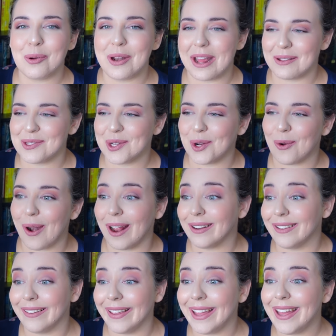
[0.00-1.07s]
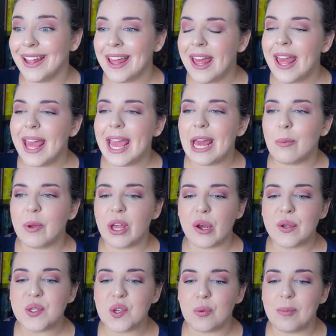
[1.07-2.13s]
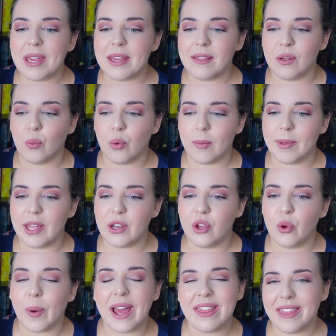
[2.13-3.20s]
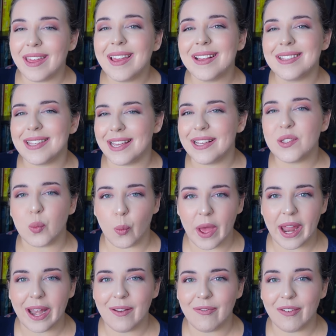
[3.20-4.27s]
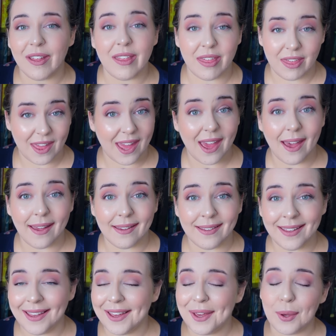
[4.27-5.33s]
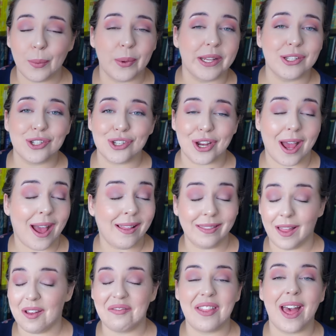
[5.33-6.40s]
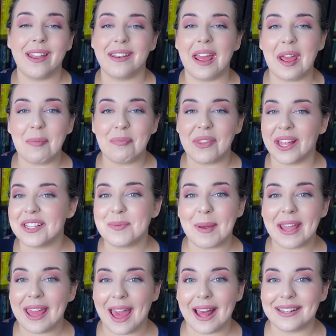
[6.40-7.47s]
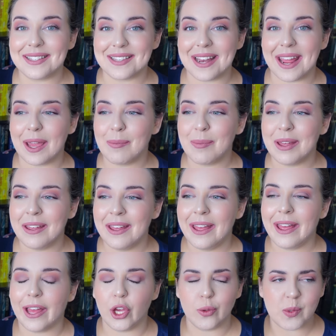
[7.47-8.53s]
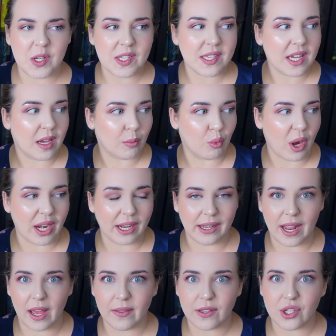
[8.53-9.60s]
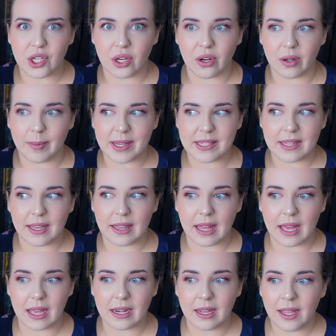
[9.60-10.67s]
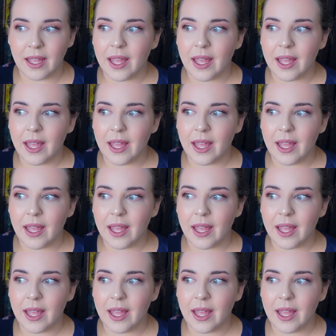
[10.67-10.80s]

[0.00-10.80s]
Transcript: pronounced correctly. And we also meet the woman who I think is his wife, Thea, which I love that name. That's my cat's name. I hope she doesn't come running now that she heard me say that.